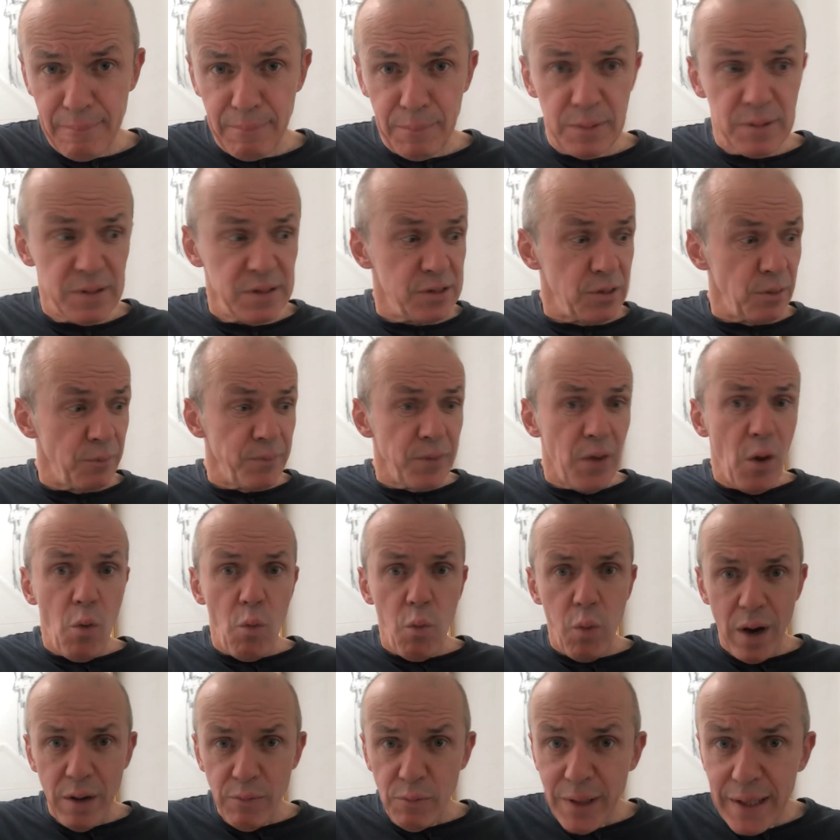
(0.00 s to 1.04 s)
So
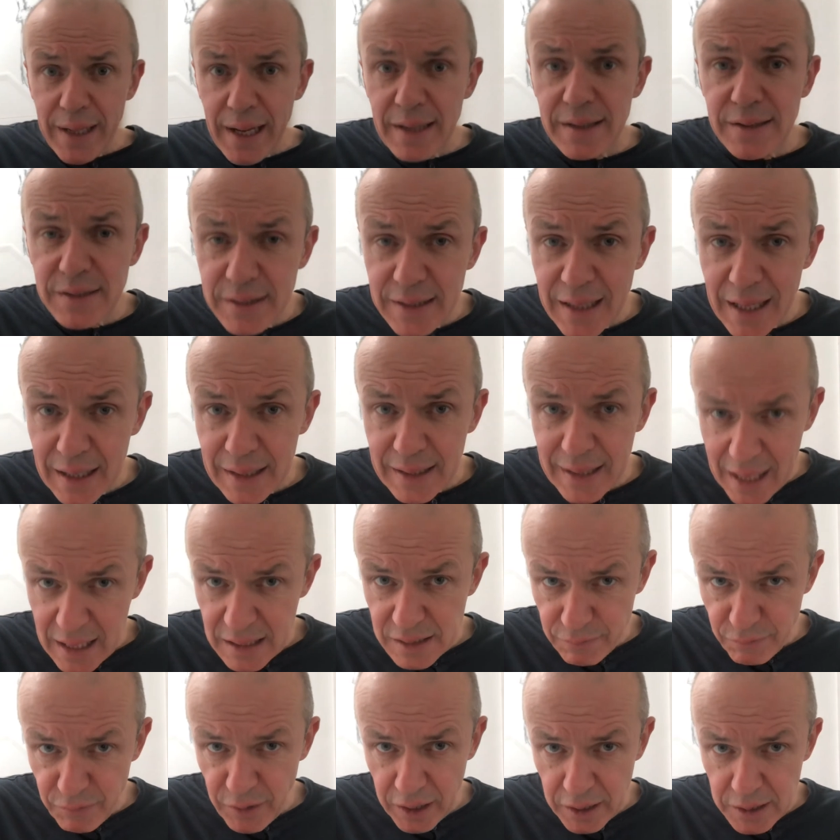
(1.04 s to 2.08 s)
when we get to that
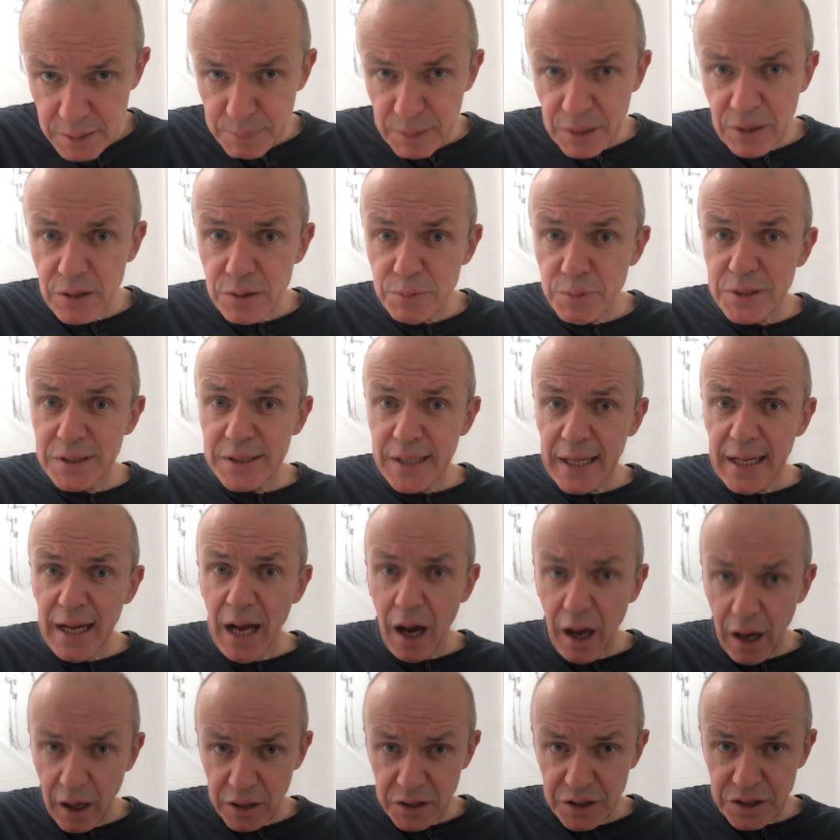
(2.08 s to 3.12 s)
last verse, because we're saying
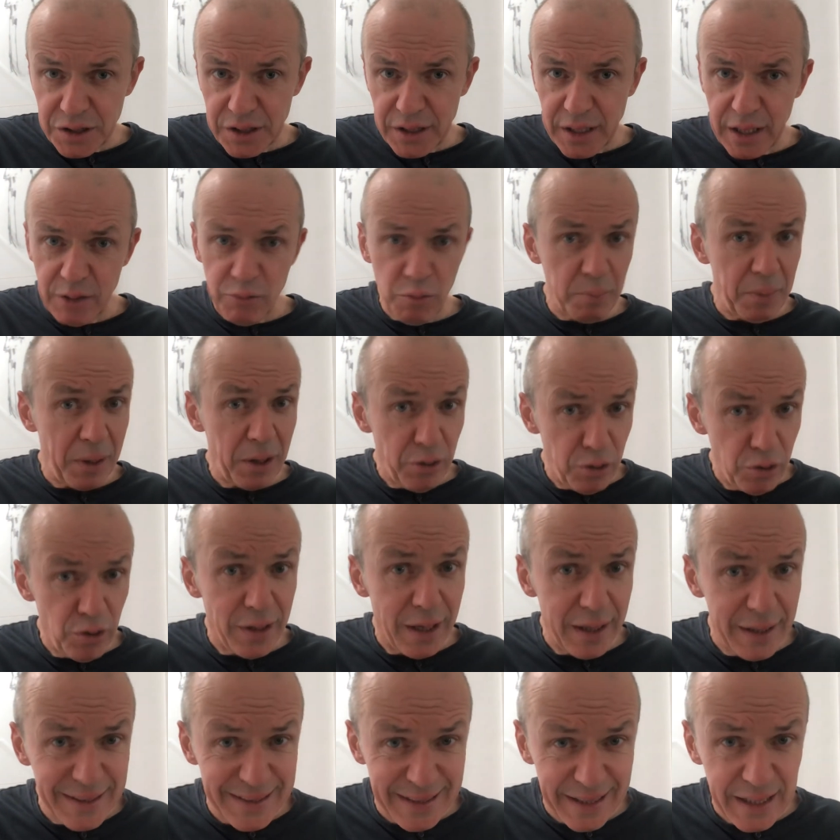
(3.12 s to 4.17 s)
hush, it would be a good
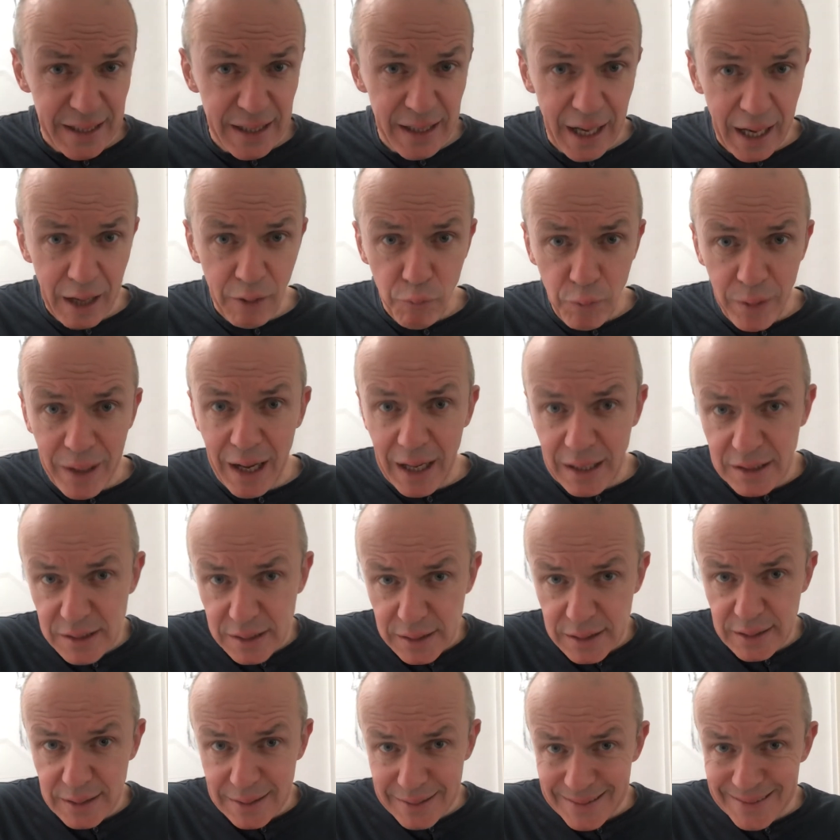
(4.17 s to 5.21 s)
idea if we
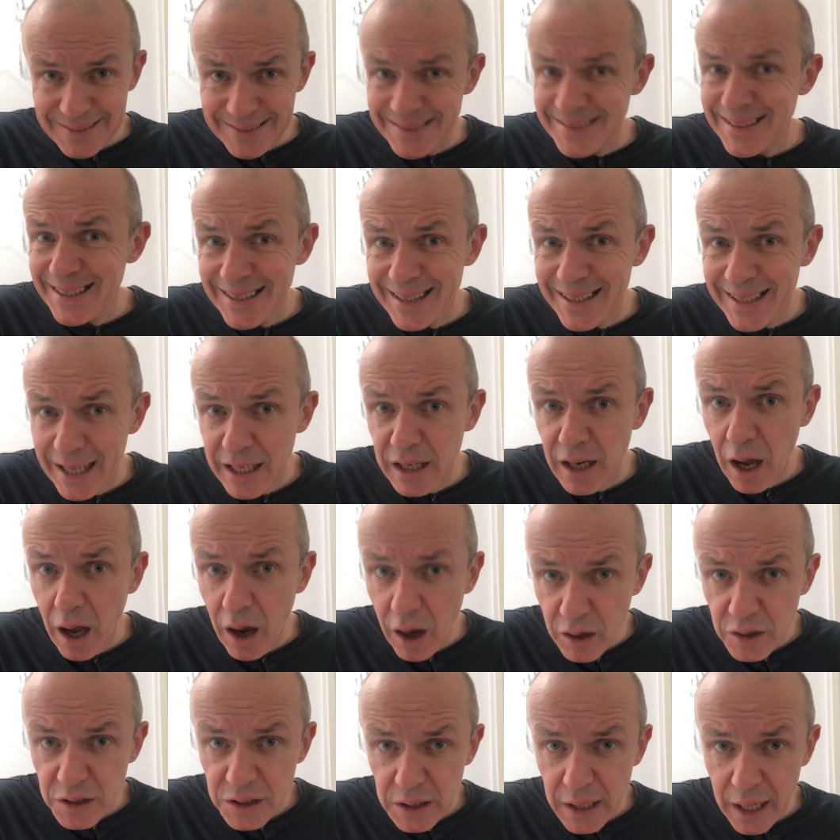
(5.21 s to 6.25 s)
actually did it in a
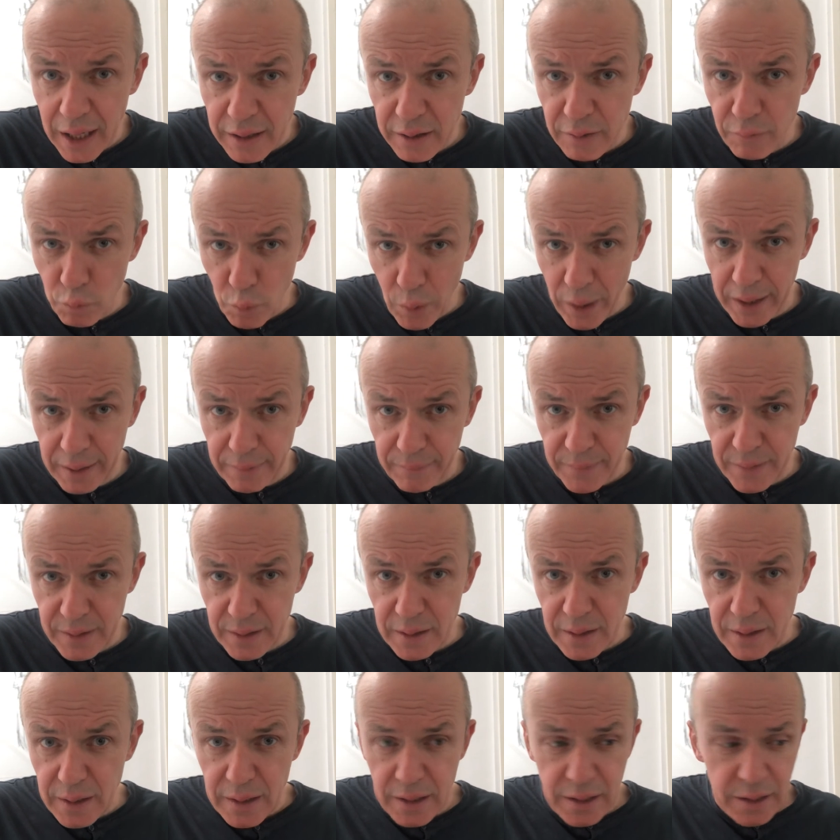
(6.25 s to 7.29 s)
hush kind of way.
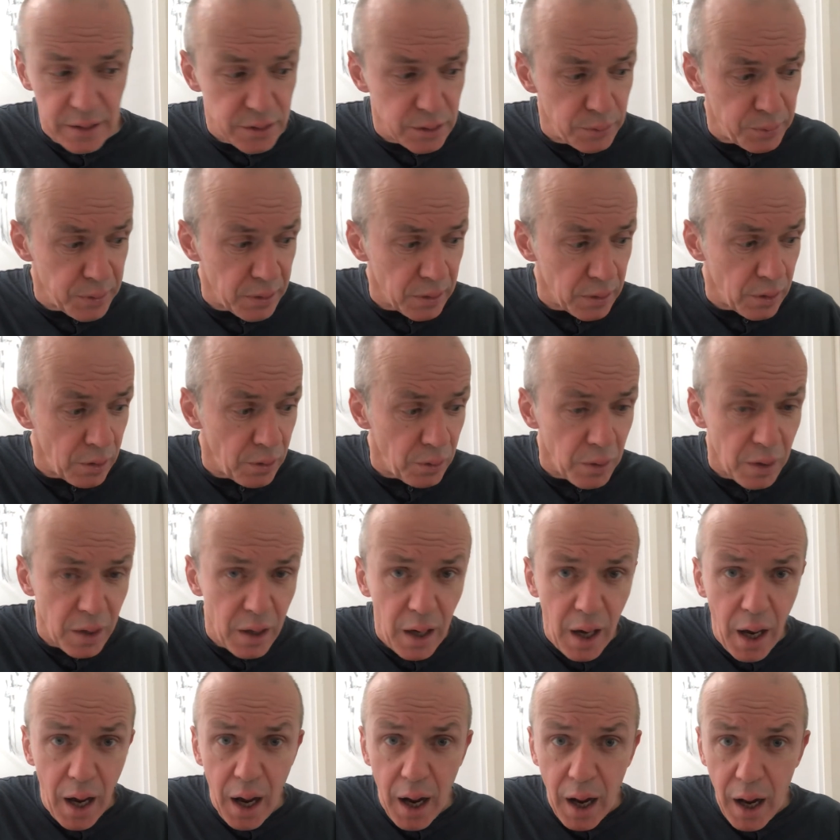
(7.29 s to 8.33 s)
So we can go,
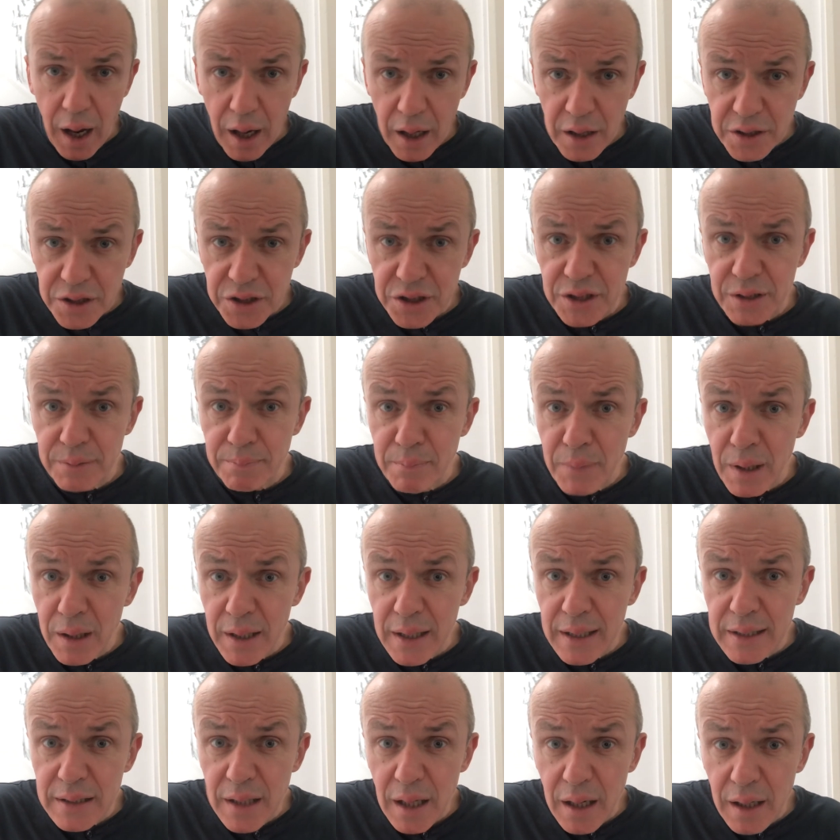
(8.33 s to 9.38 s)
hush, my
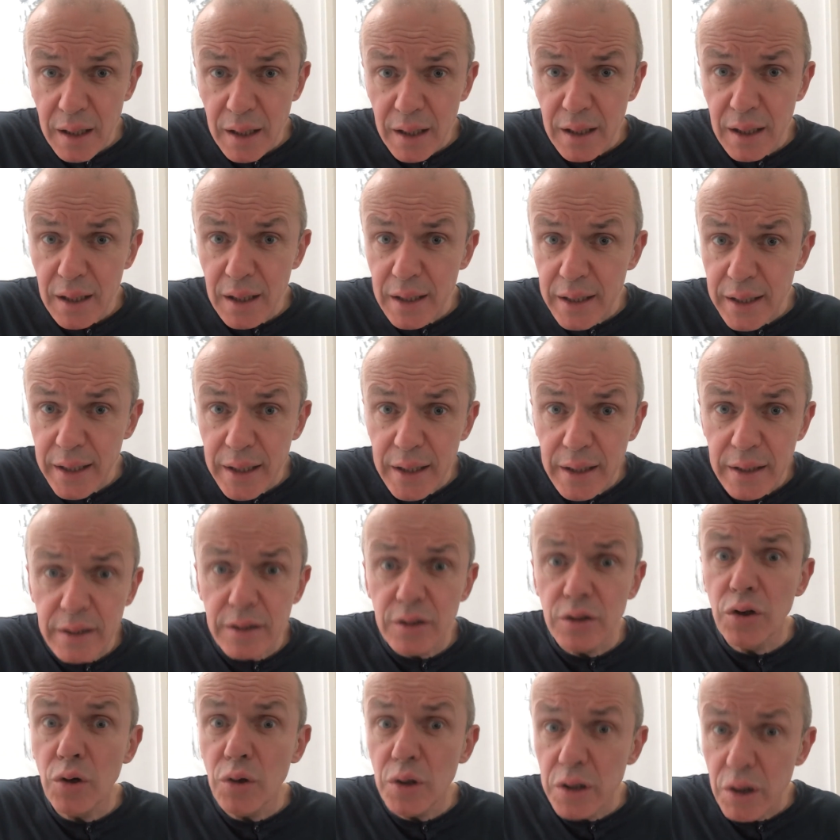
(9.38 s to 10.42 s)
darling,
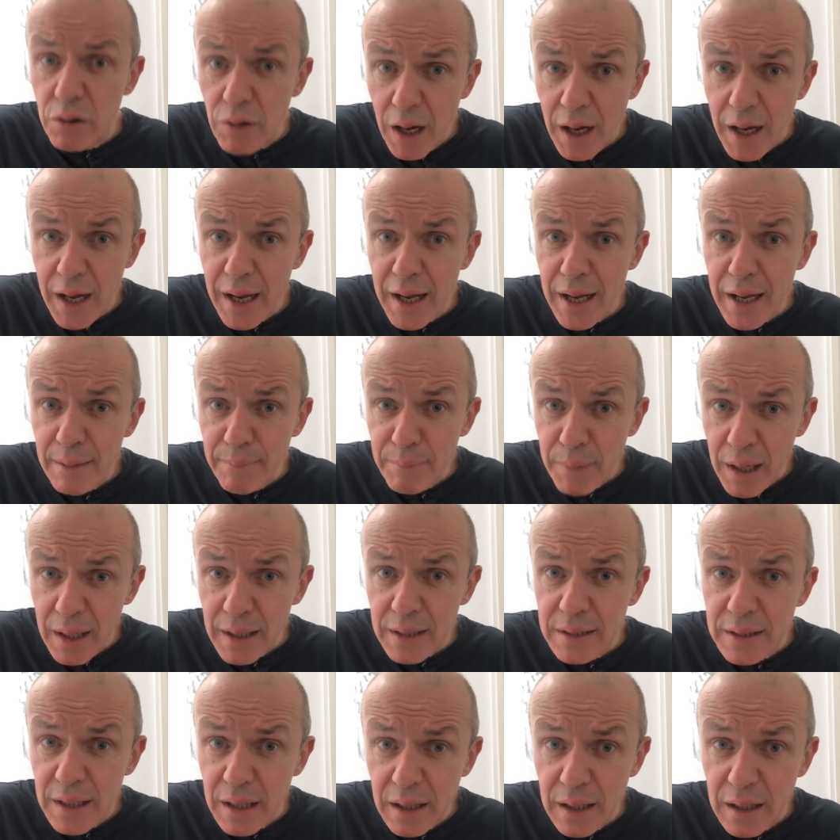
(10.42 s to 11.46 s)
don't cry, my
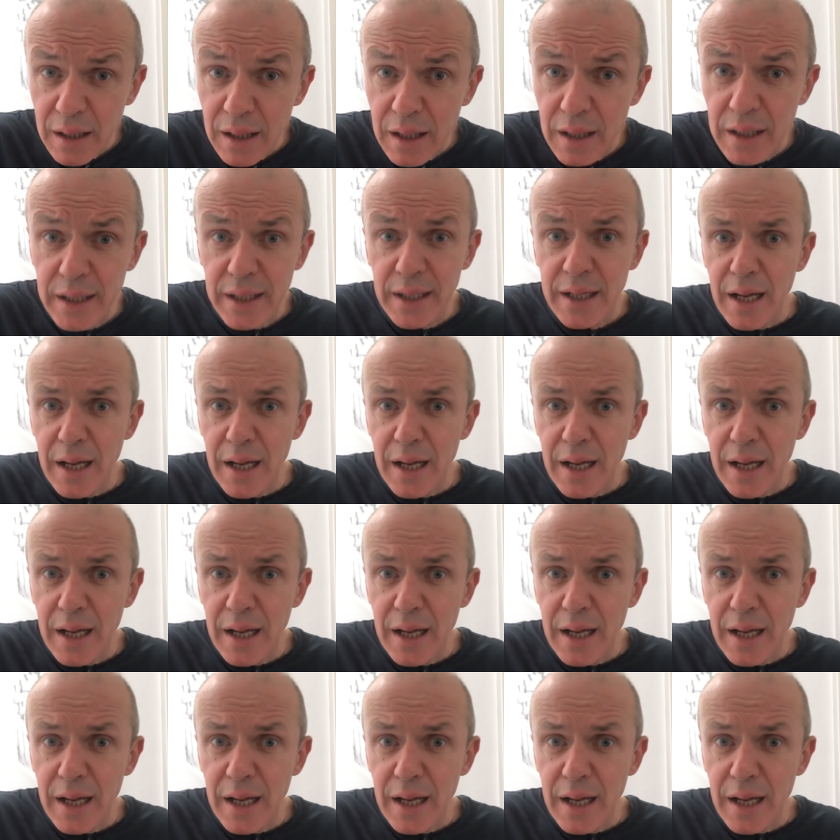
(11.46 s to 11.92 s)
darling.